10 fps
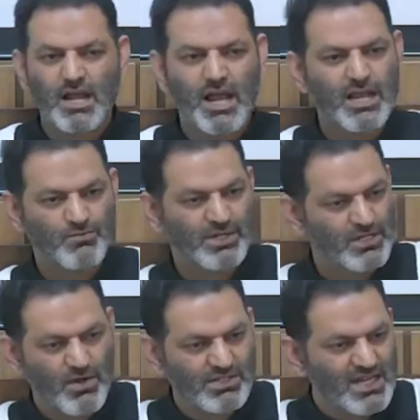And we
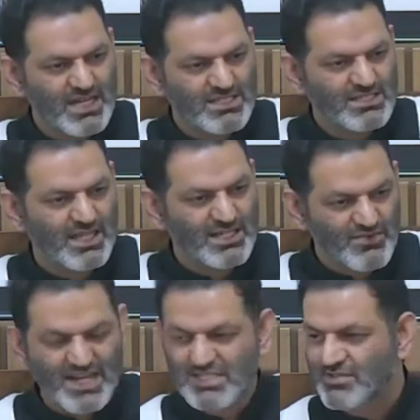know that the
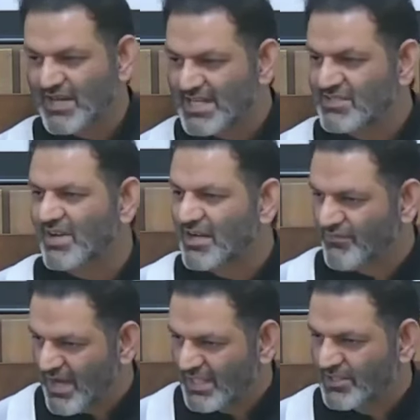
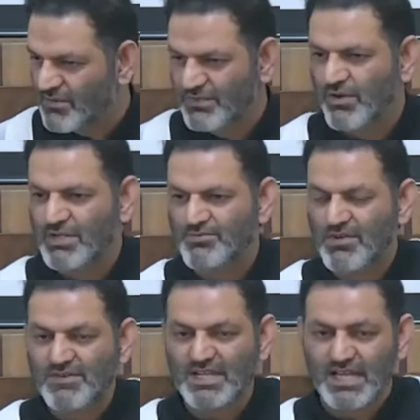great-great-grandfather of the Holy
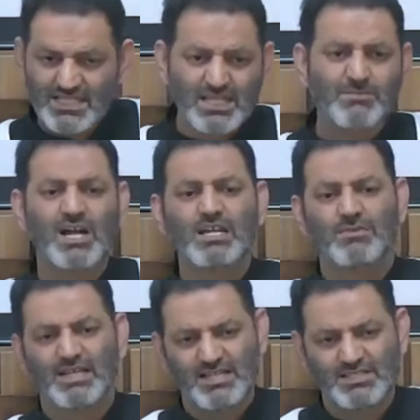Prophet is Ibrahim
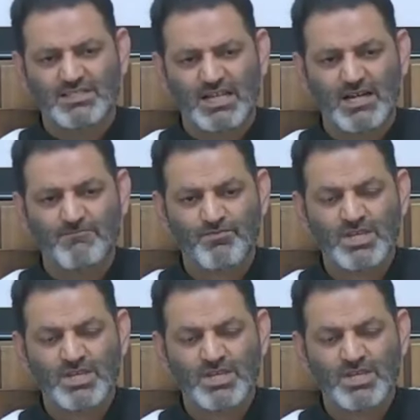alayhi salam.